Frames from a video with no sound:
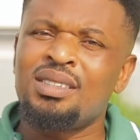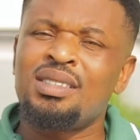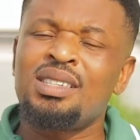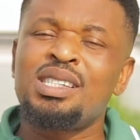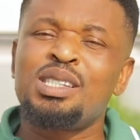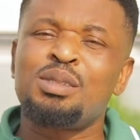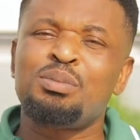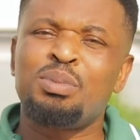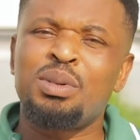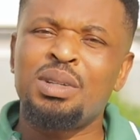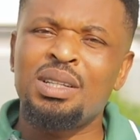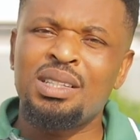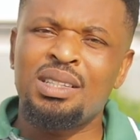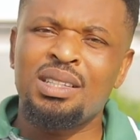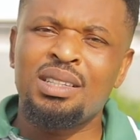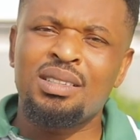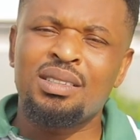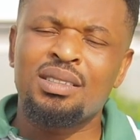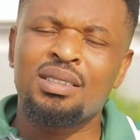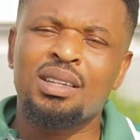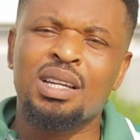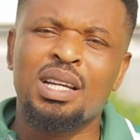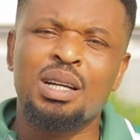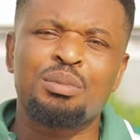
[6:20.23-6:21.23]
this
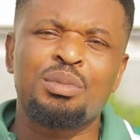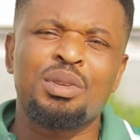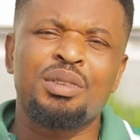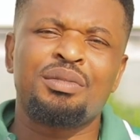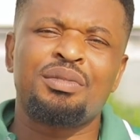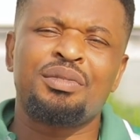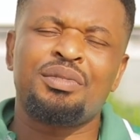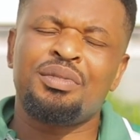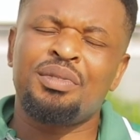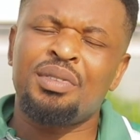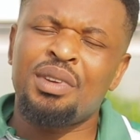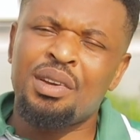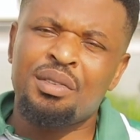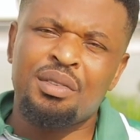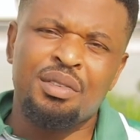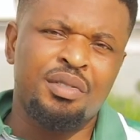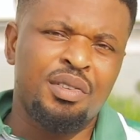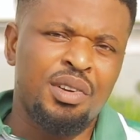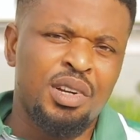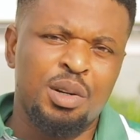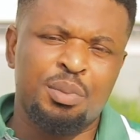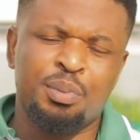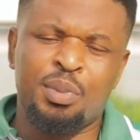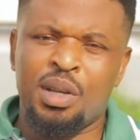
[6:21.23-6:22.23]
bleeding can be
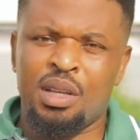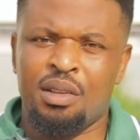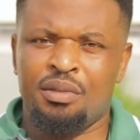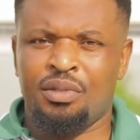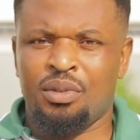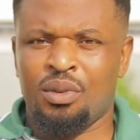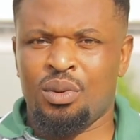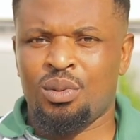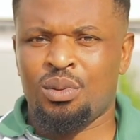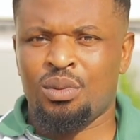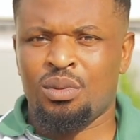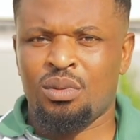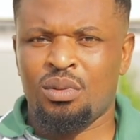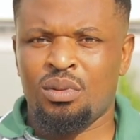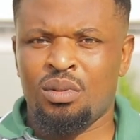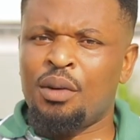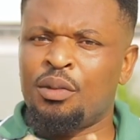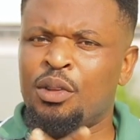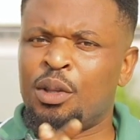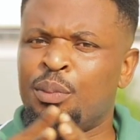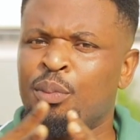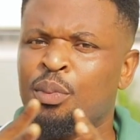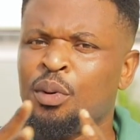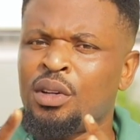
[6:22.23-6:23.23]
very painful. Now,
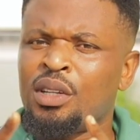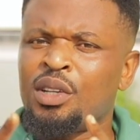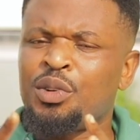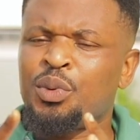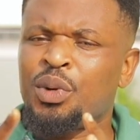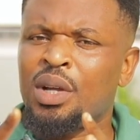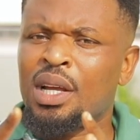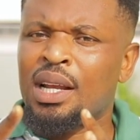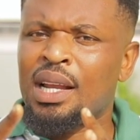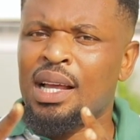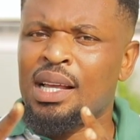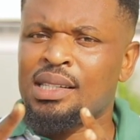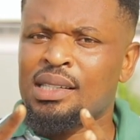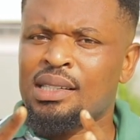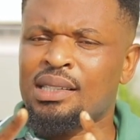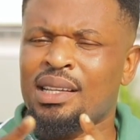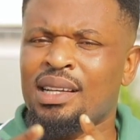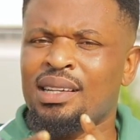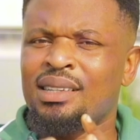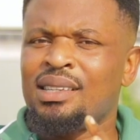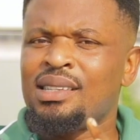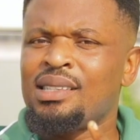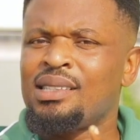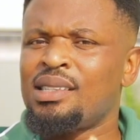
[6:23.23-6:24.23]
the body realizing
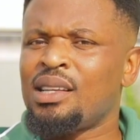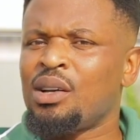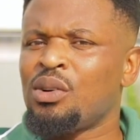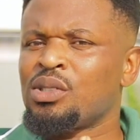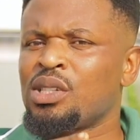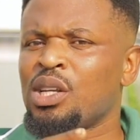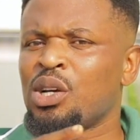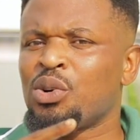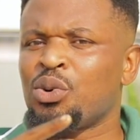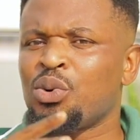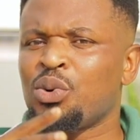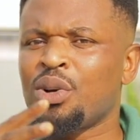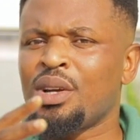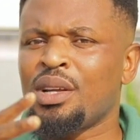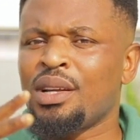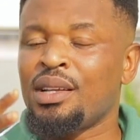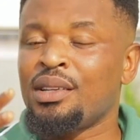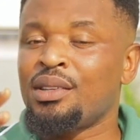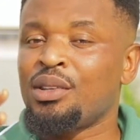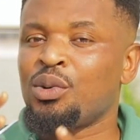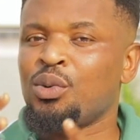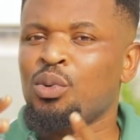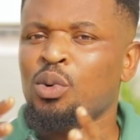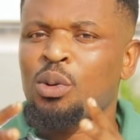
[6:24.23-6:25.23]
that these cells are growing
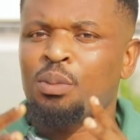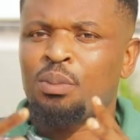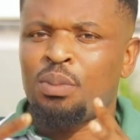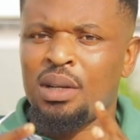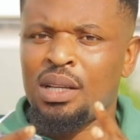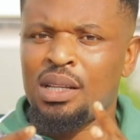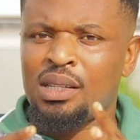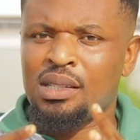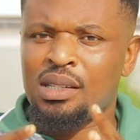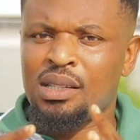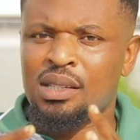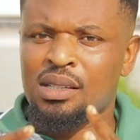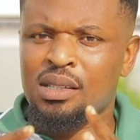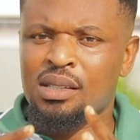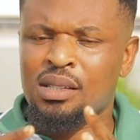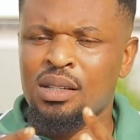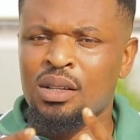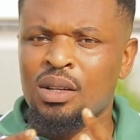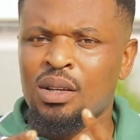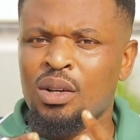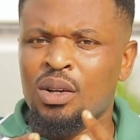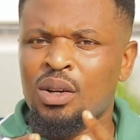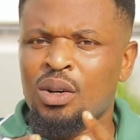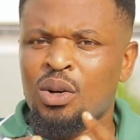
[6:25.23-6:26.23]
in the wrong places
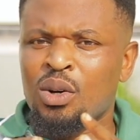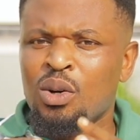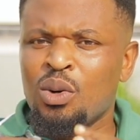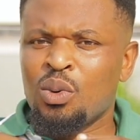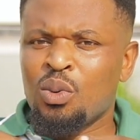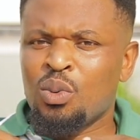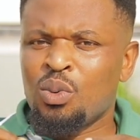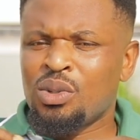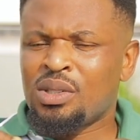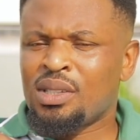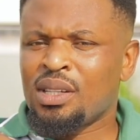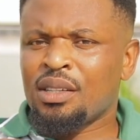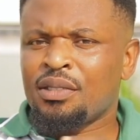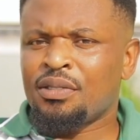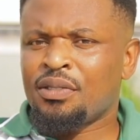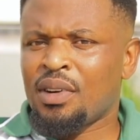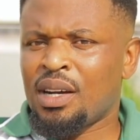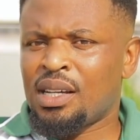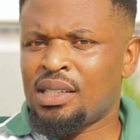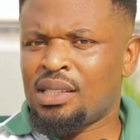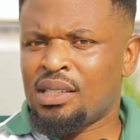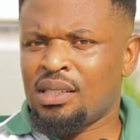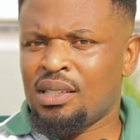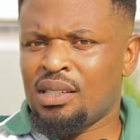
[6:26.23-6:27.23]
will start
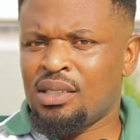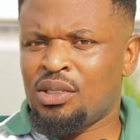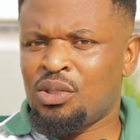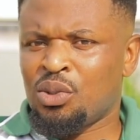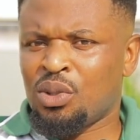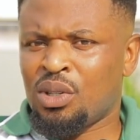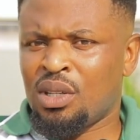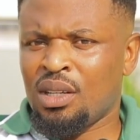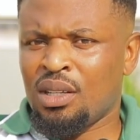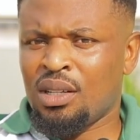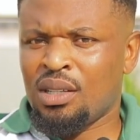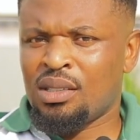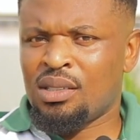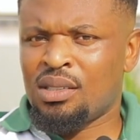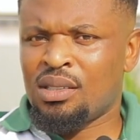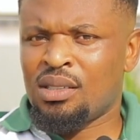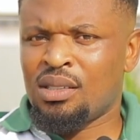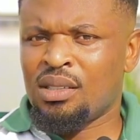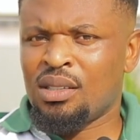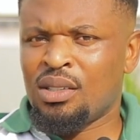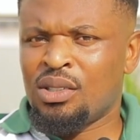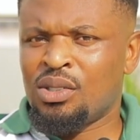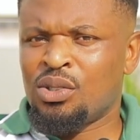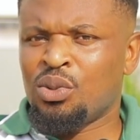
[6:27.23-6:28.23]
fighting it to kill it.
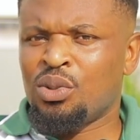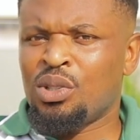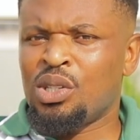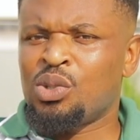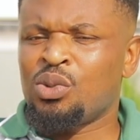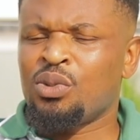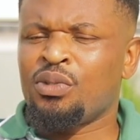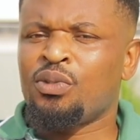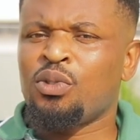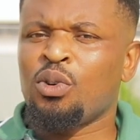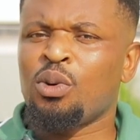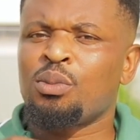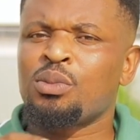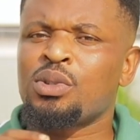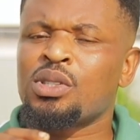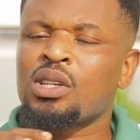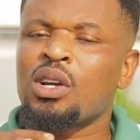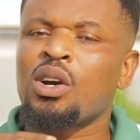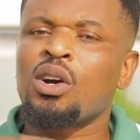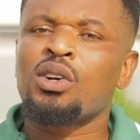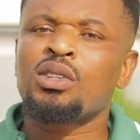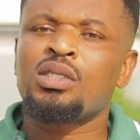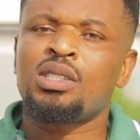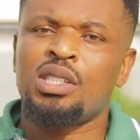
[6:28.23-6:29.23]
So these will form
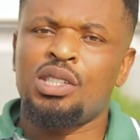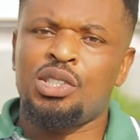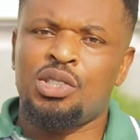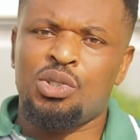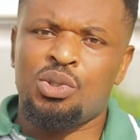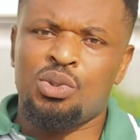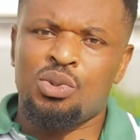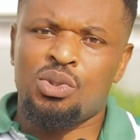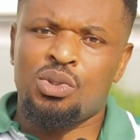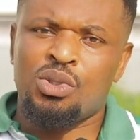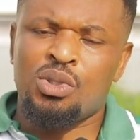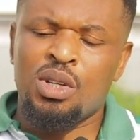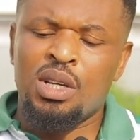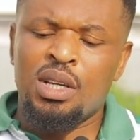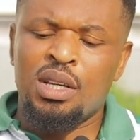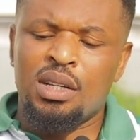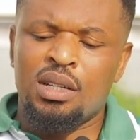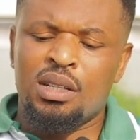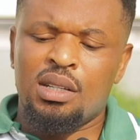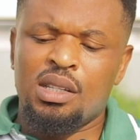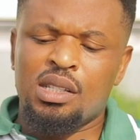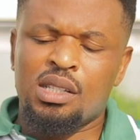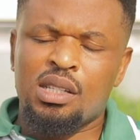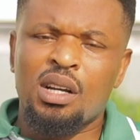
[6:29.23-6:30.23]
scar tissues.
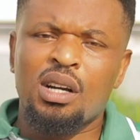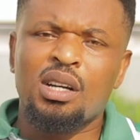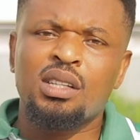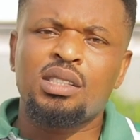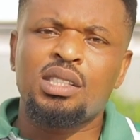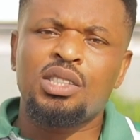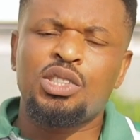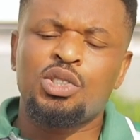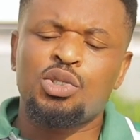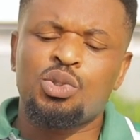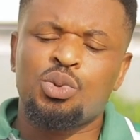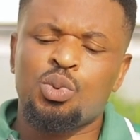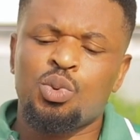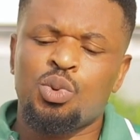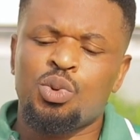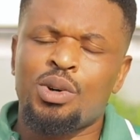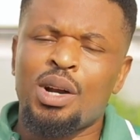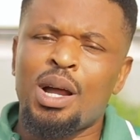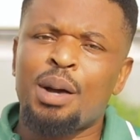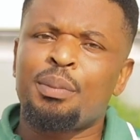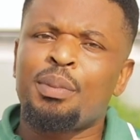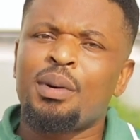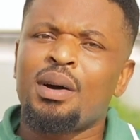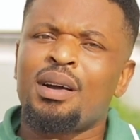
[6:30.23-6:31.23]
These scar tissues will
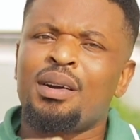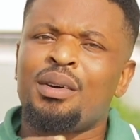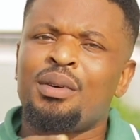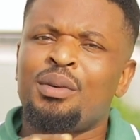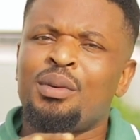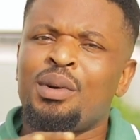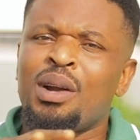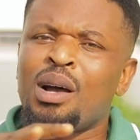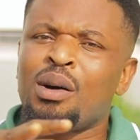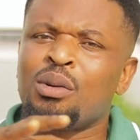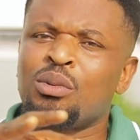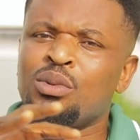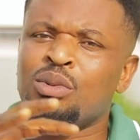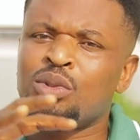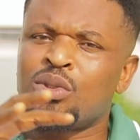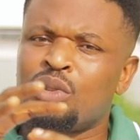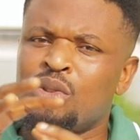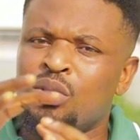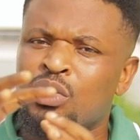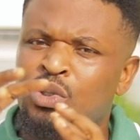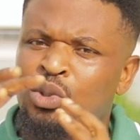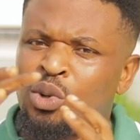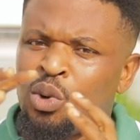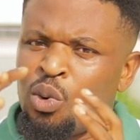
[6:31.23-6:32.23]
wrap
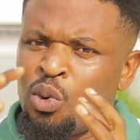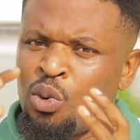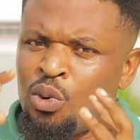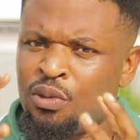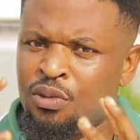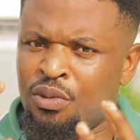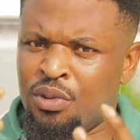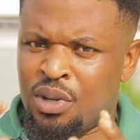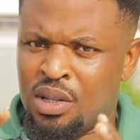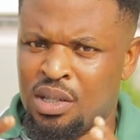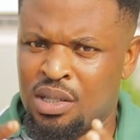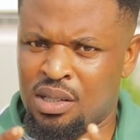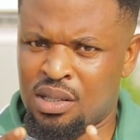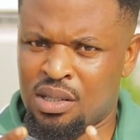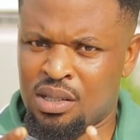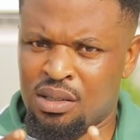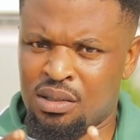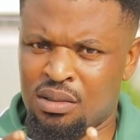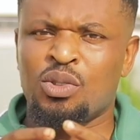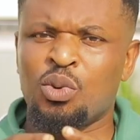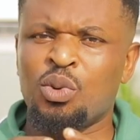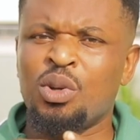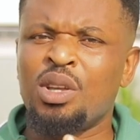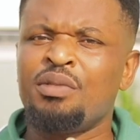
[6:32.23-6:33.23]
around your ovaries.
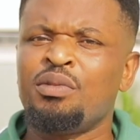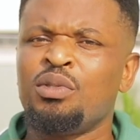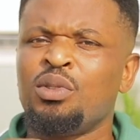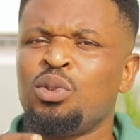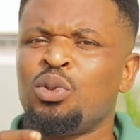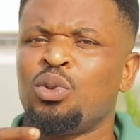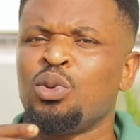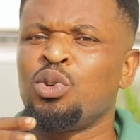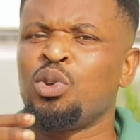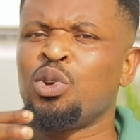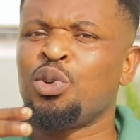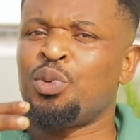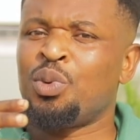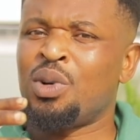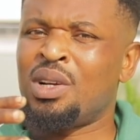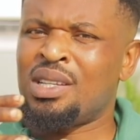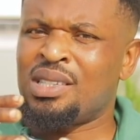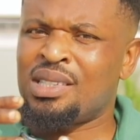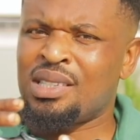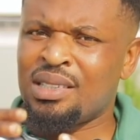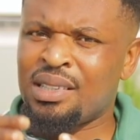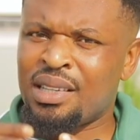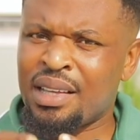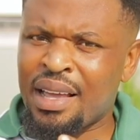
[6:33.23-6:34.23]
So even though you're
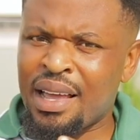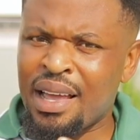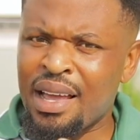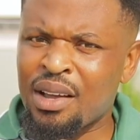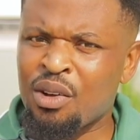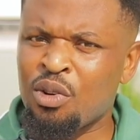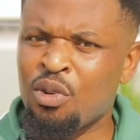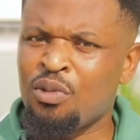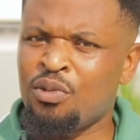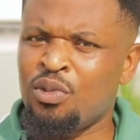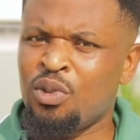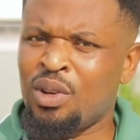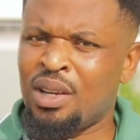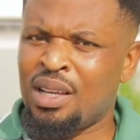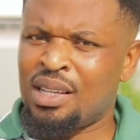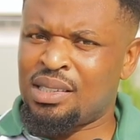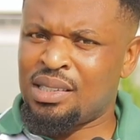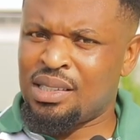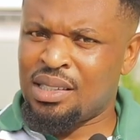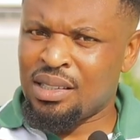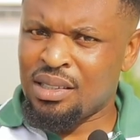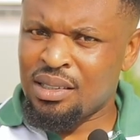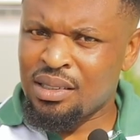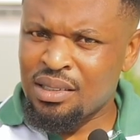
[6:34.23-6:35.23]
releasing the egg,
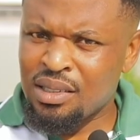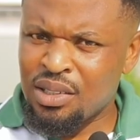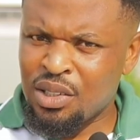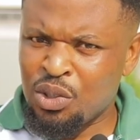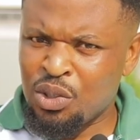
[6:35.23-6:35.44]
ovulating,